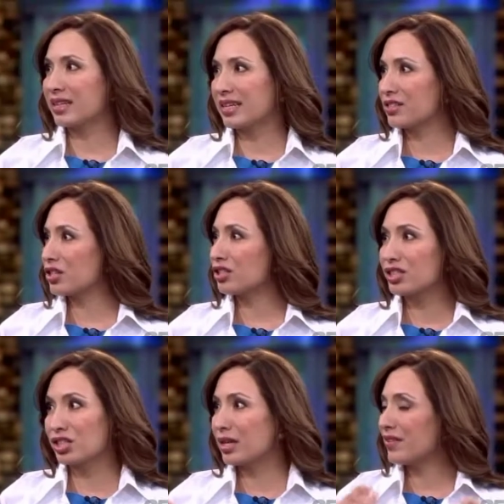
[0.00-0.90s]
cleanser
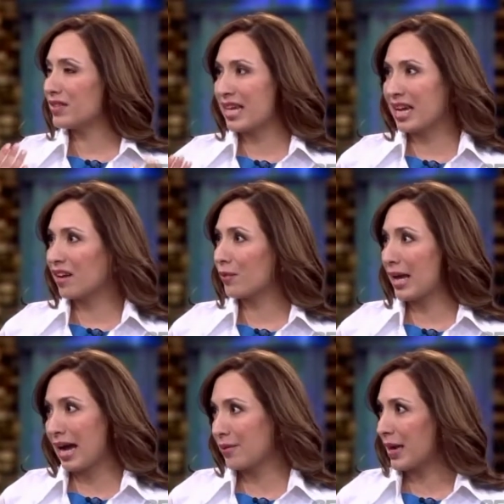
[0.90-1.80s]
to even take off
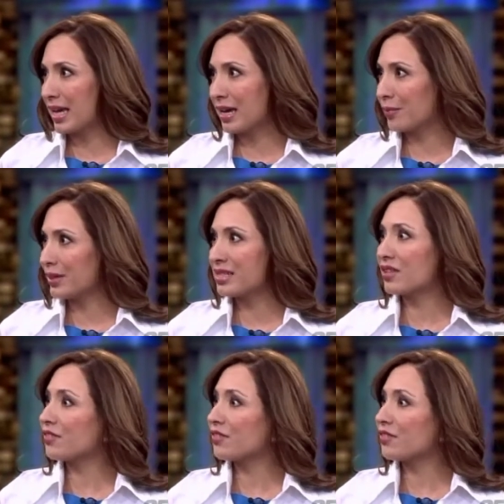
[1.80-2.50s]
my eye makeup. It's